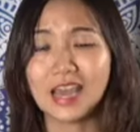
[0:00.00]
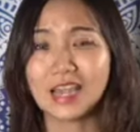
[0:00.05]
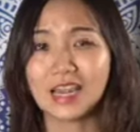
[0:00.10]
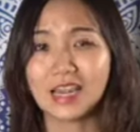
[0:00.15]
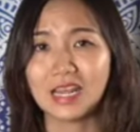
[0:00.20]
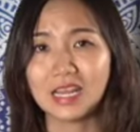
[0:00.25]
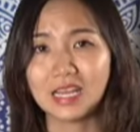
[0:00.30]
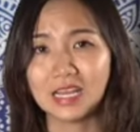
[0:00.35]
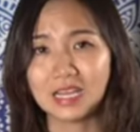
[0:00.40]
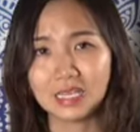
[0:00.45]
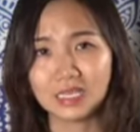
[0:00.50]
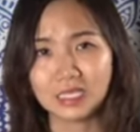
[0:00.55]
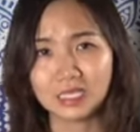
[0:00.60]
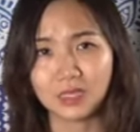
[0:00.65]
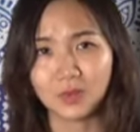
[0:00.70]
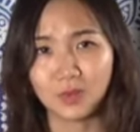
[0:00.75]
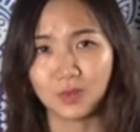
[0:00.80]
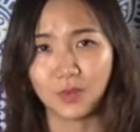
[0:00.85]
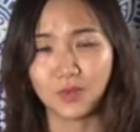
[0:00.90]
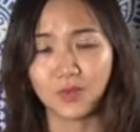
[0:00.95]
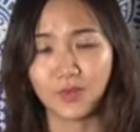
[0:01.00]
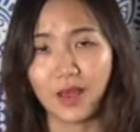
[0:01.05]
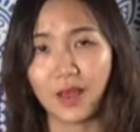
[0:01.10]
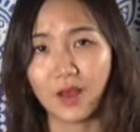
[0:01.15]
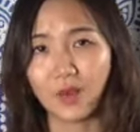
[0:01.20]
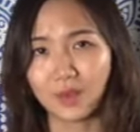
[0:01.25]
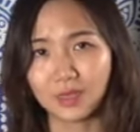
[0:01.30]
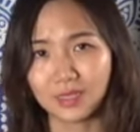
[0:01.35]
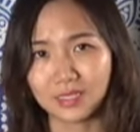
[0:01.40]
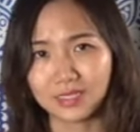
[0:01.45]
at ease with
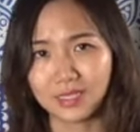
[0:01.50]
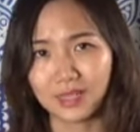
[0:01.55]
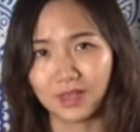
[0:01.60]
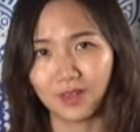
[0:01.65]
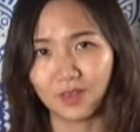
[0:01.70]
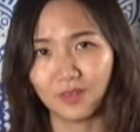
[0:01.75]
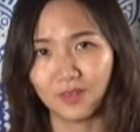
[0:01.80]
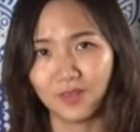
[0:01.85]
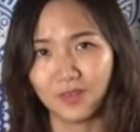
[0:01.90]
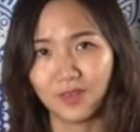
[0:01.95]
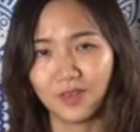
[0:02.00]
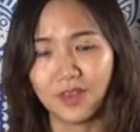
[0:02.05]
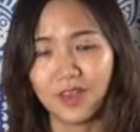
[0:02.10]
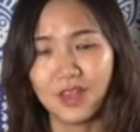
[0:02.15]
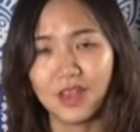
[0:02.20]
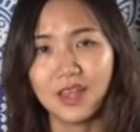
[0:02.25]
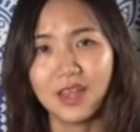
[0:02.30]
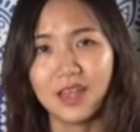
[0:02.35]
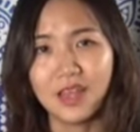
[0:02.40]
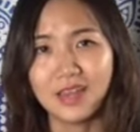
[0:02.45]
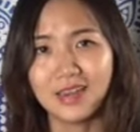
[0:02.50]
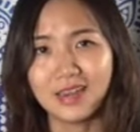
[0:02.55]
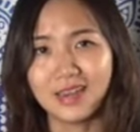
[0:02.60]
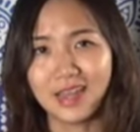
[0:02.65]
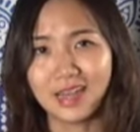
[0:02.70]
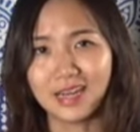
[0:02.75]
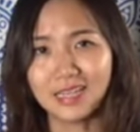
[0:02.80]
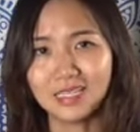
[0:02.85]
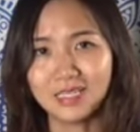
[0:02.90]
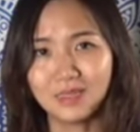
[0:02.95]
ourselves.
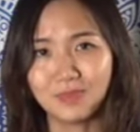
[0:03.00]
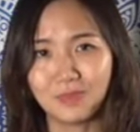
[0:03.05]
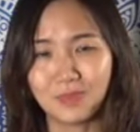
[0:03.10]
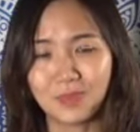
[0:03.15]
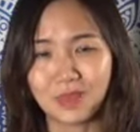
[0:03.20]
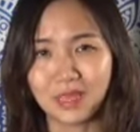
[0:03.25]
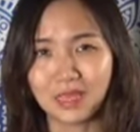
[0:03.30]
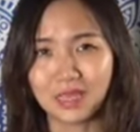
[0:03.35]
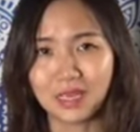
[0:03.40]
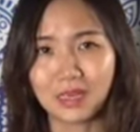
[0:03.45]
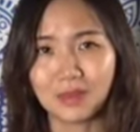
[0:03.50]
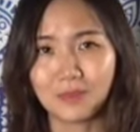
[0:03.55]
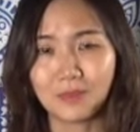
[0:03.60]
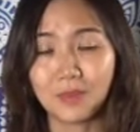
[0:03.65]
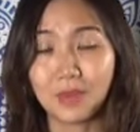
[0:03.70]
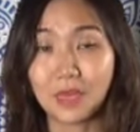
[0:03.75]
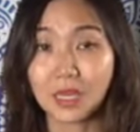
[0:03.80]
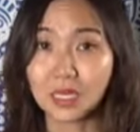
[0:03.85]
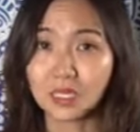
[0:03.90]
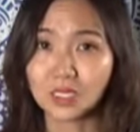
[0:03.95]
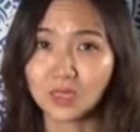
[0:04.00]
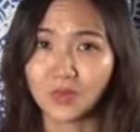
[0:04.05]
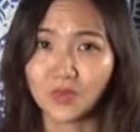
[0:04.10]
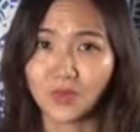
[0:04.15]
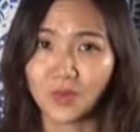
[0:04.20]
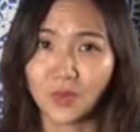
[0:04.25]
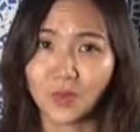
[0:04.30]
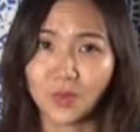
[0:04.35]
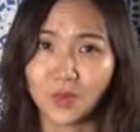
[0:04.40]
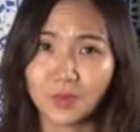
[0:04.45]
That is being
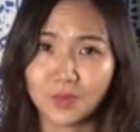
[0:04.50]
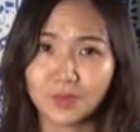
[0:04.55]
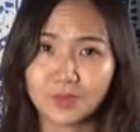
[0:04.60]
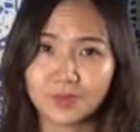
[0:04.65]
peaceful.